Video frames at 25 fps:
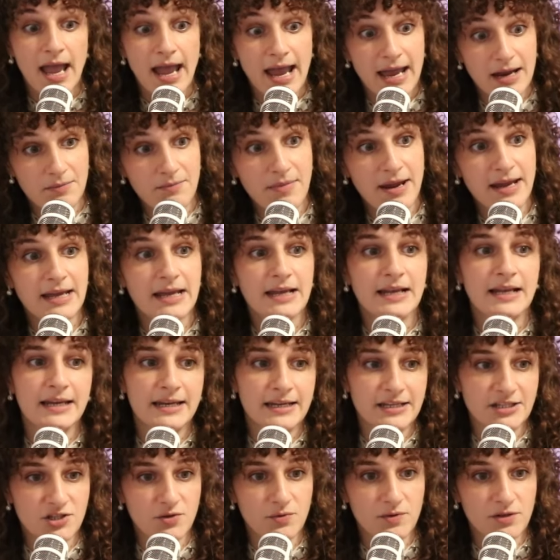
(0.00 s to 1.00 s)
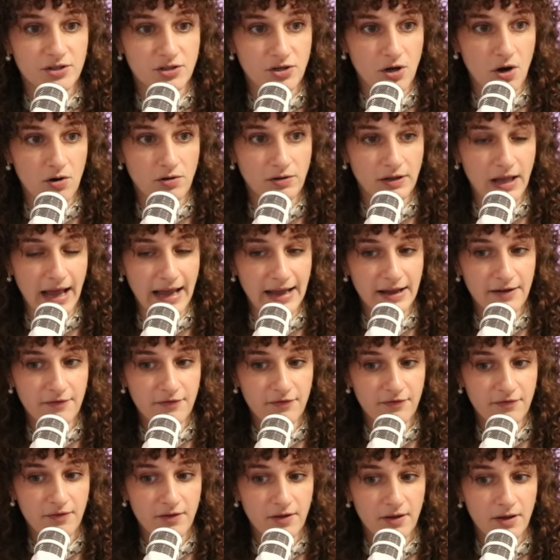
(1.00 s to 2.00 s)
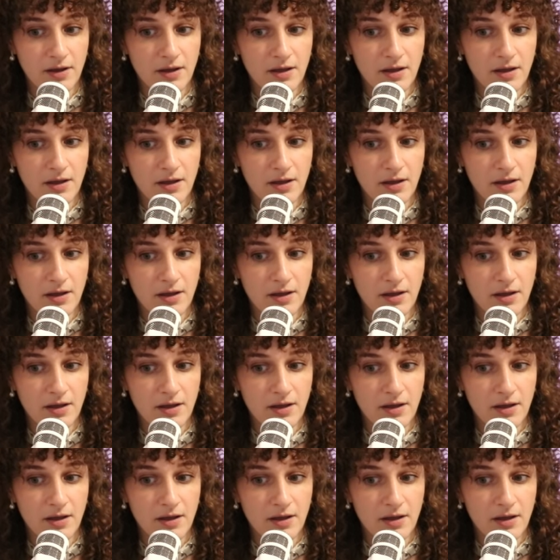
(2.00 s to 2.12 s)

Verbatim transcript: and making it into adult life.